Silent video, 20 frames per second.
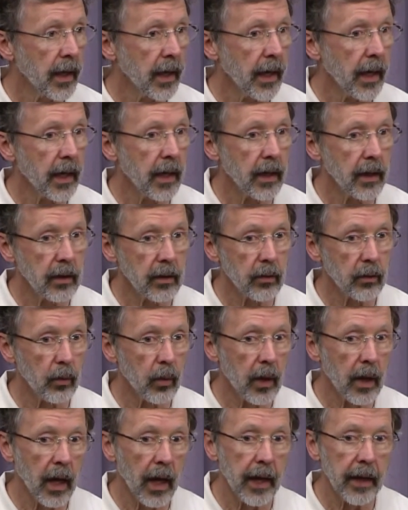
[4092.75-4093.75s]
And
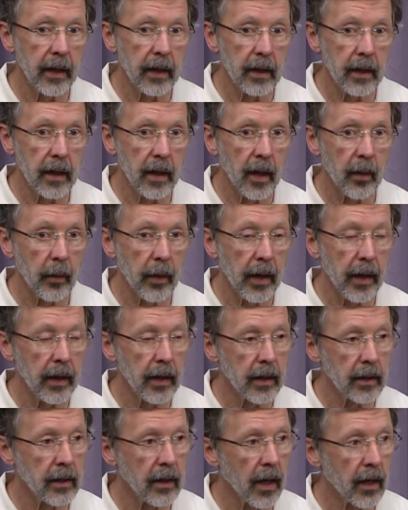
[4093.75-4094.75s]
when I got
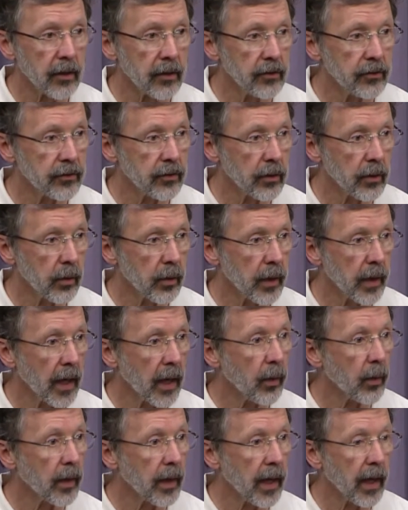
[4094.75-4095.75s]
my doctor's degree, I
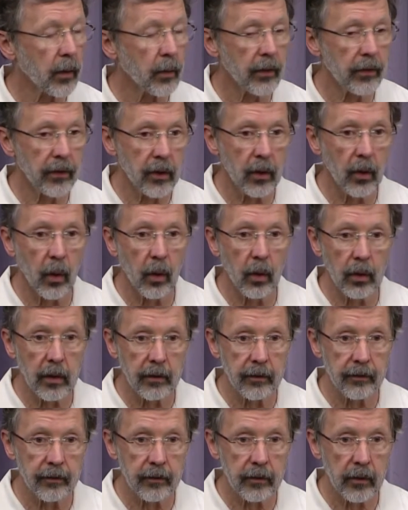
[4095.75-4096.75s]
went out with the goal
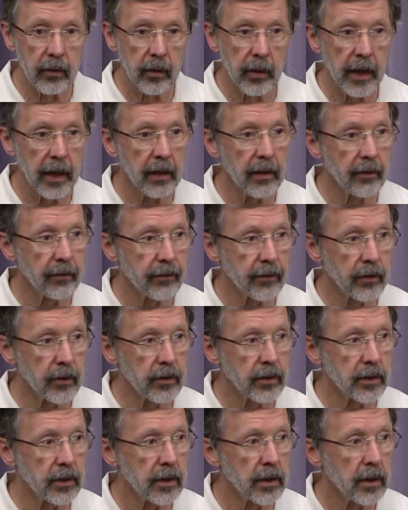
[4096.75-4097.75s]
of creating the
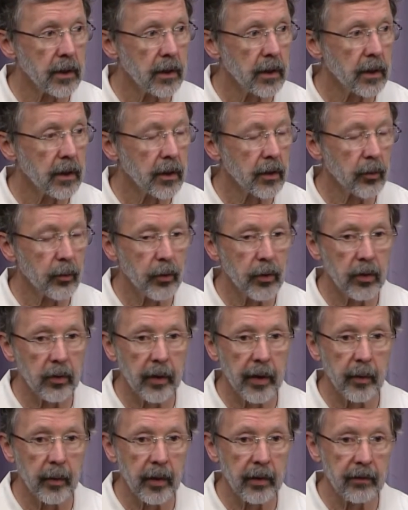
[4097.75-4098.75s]
first
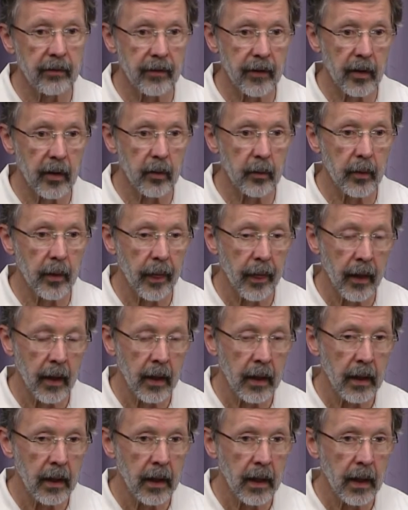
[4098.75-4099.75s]
computer-animated film.
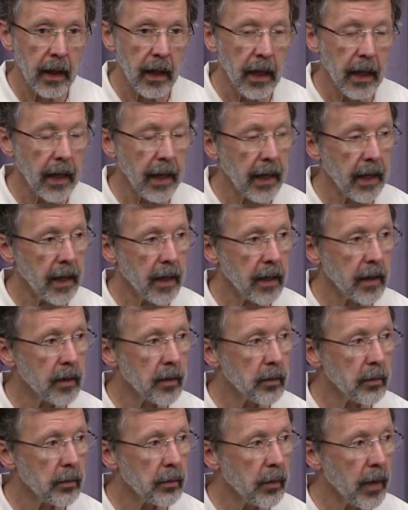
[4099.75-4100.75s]

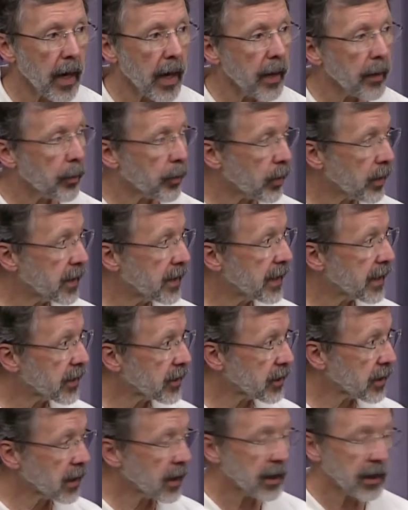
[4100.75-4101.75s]
And my
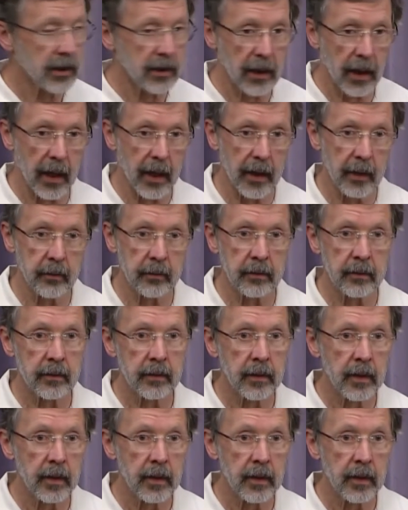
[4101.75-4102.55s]
prediction at the time